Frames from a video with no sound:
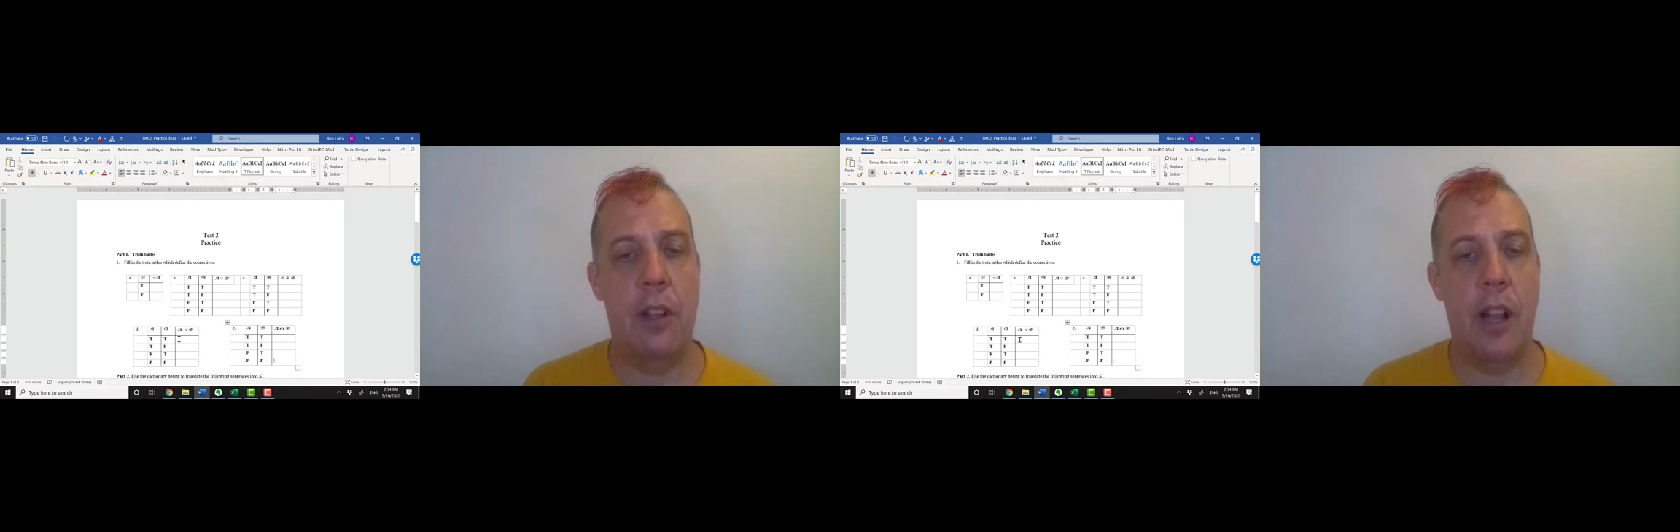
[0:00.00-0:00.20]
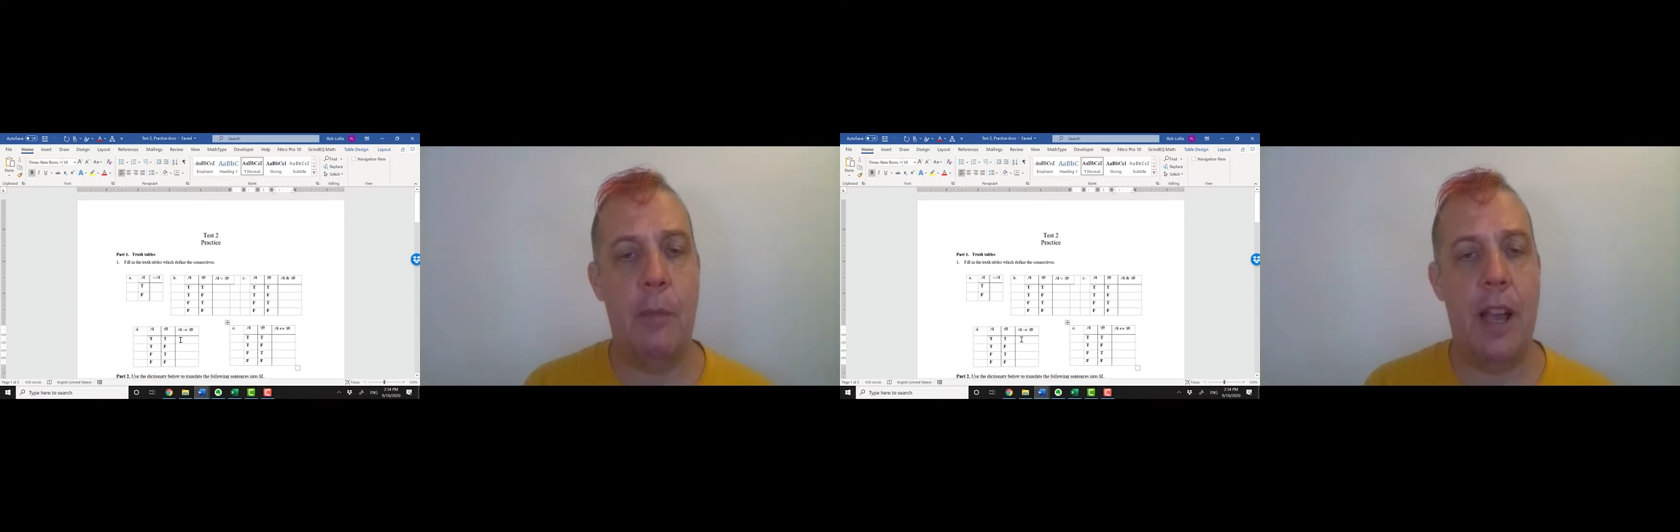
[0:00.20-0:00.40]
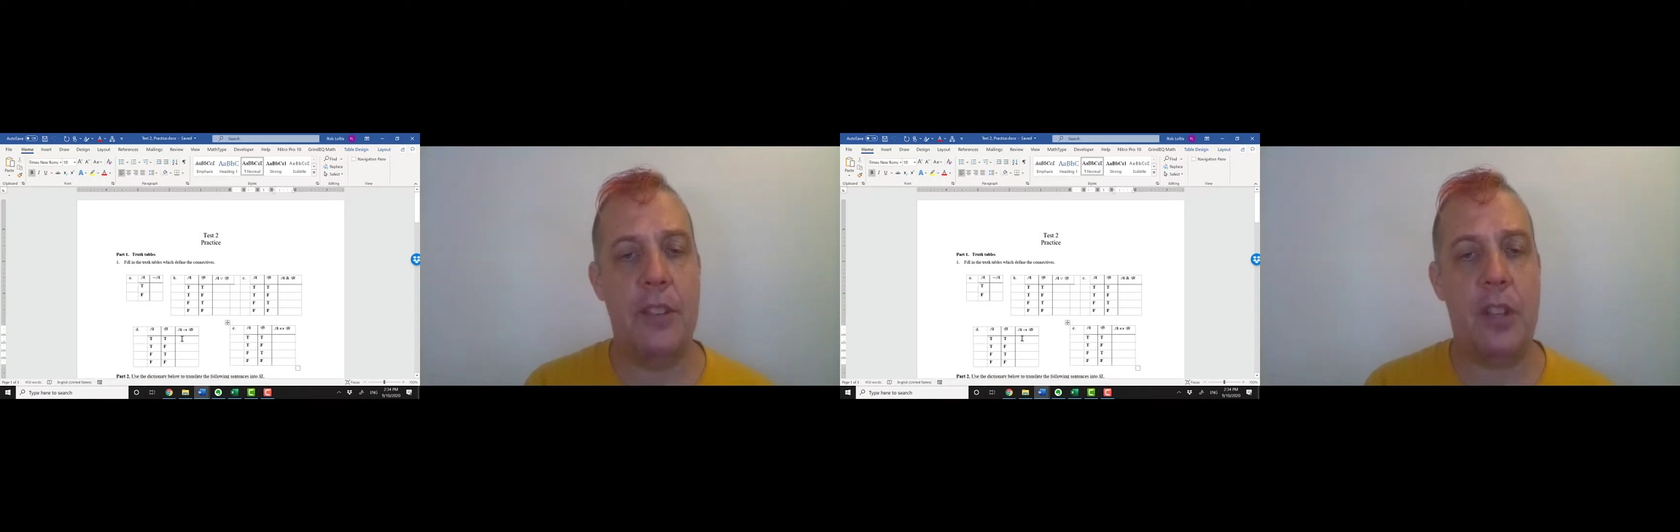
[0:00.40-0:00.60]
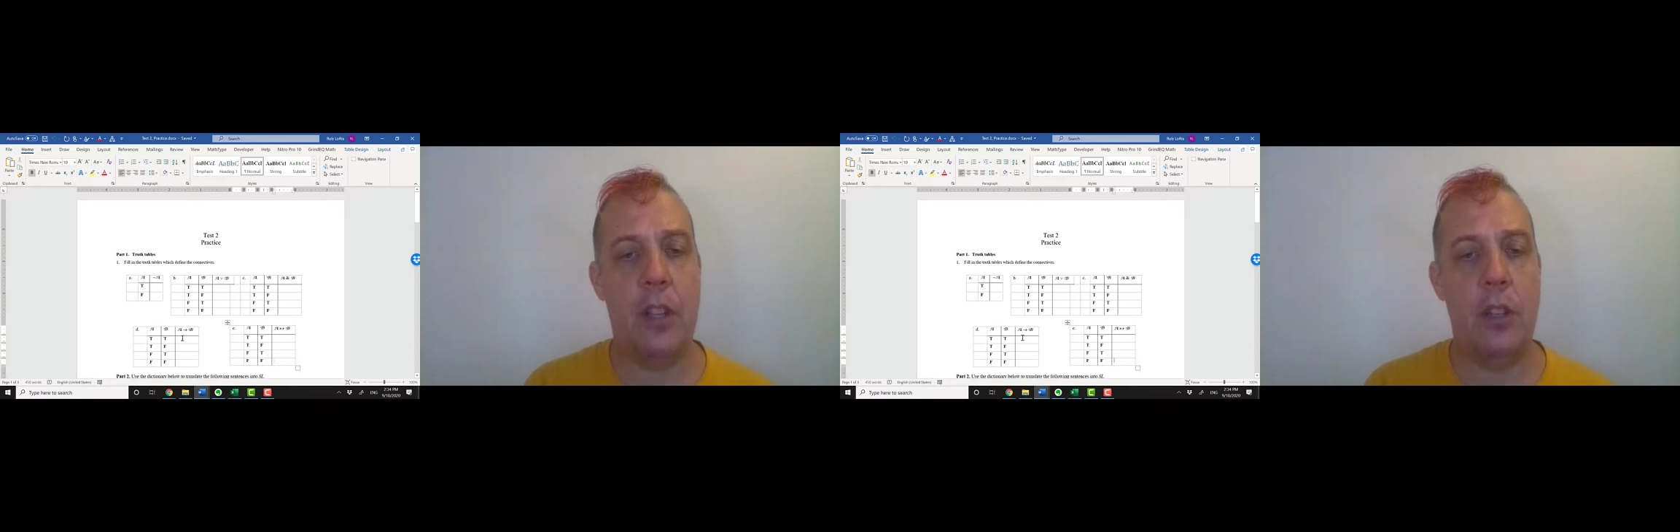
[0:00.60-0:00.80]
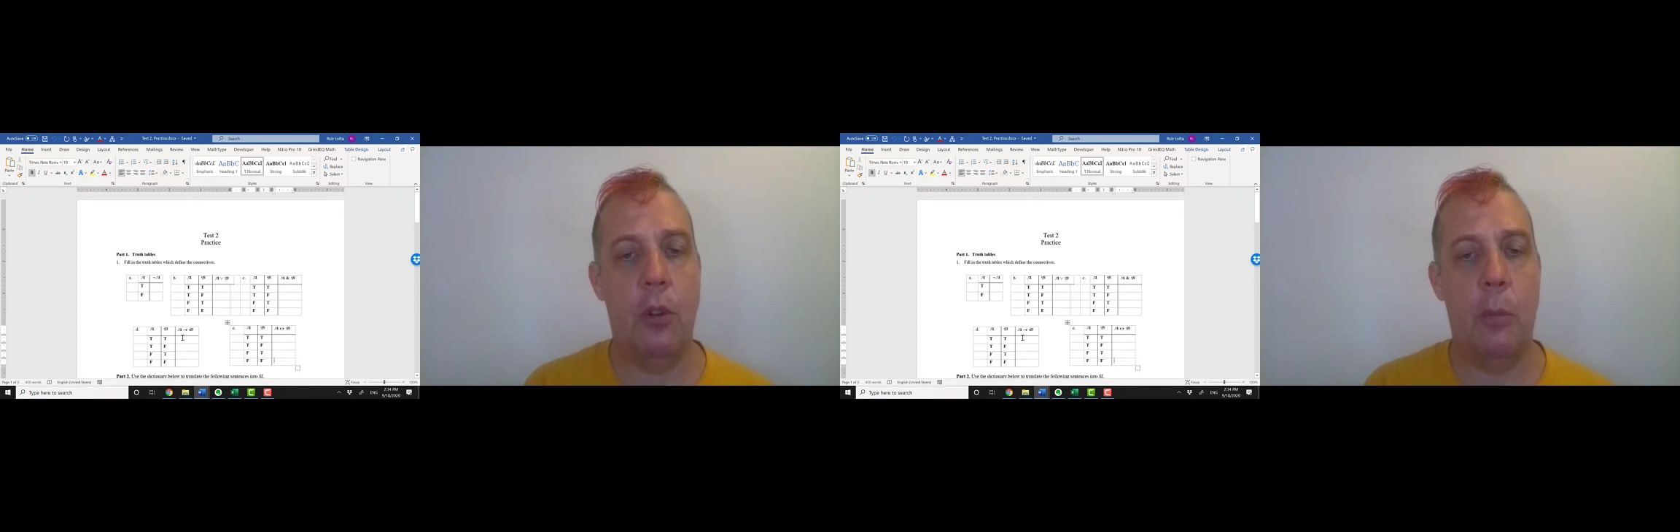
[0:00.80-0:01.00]
and I'm
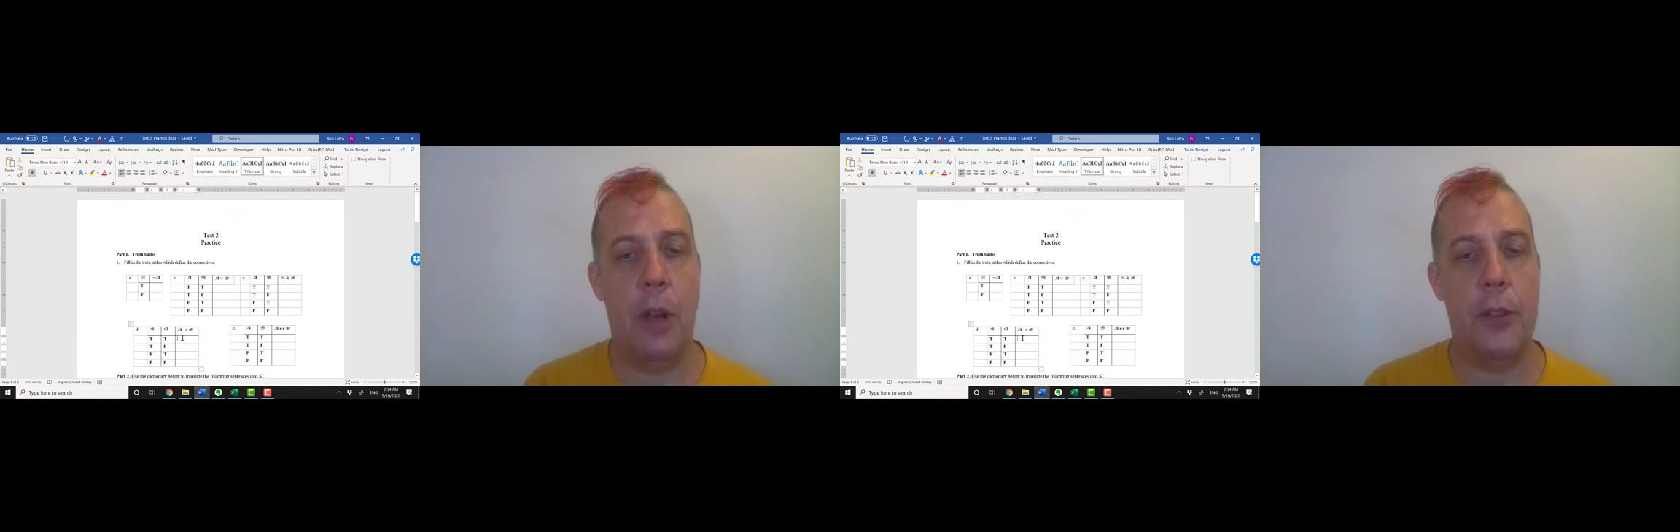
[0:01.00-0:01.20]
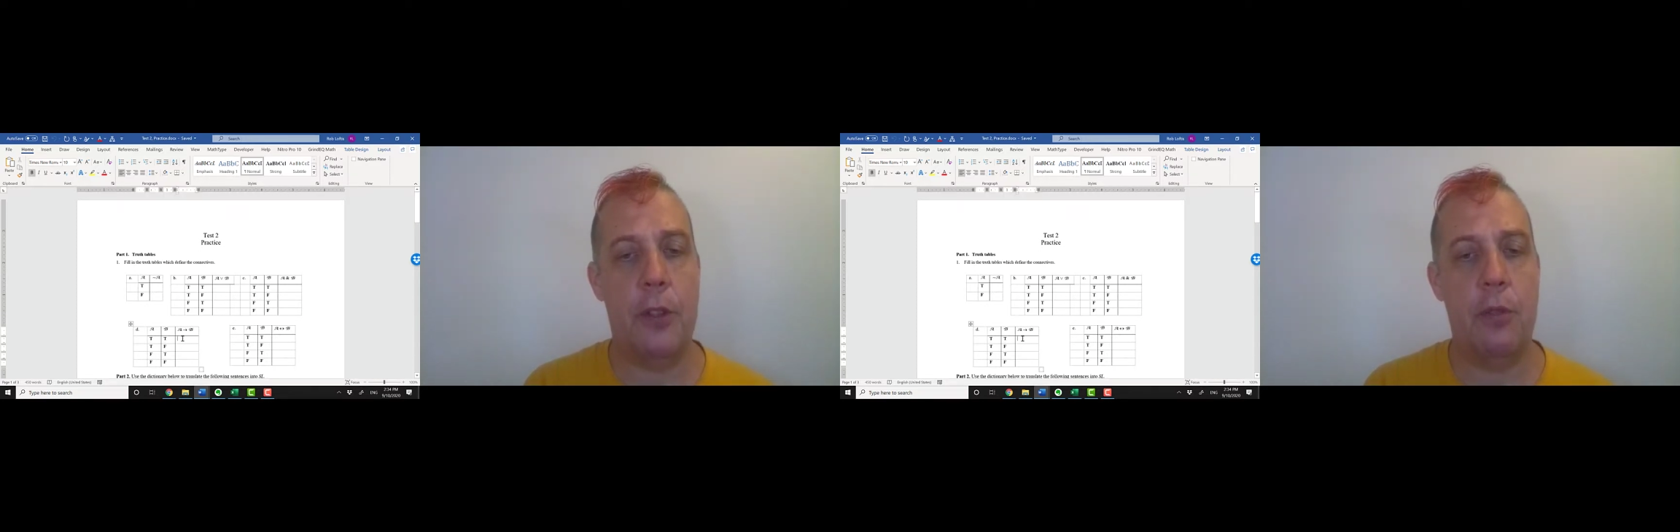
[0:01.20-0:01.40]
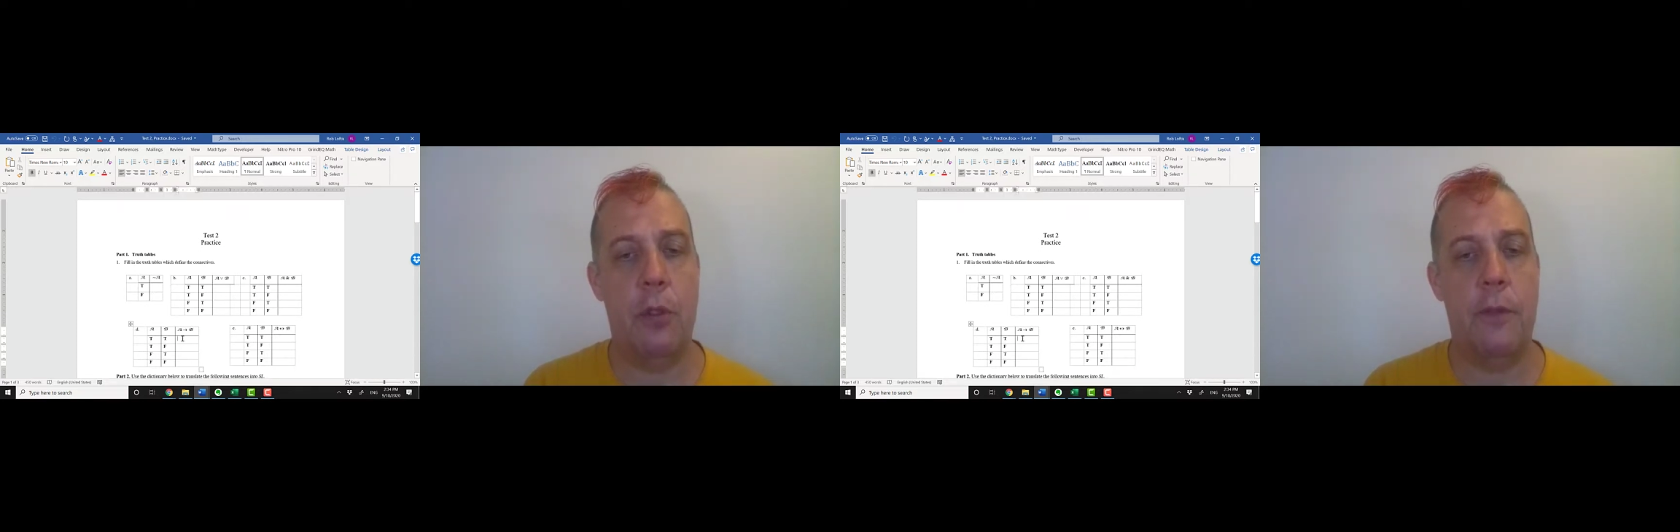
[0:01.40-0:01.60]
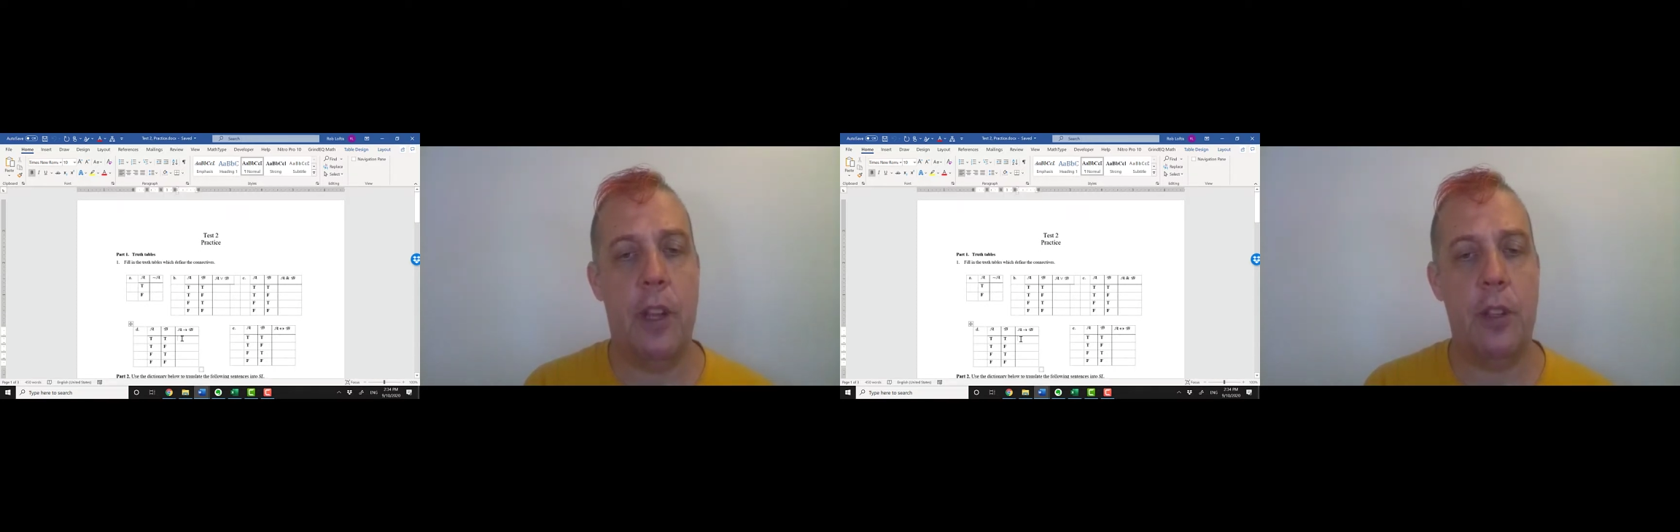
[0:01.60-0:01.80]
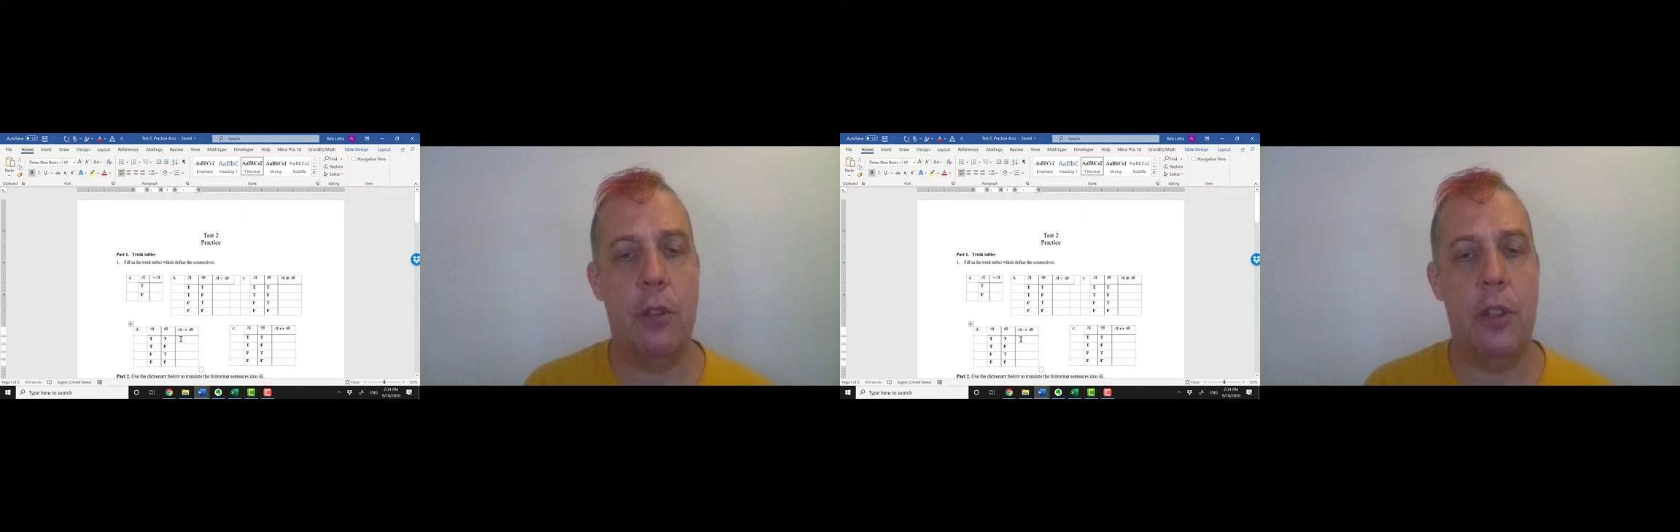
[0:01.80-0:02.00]
asking you about the truth value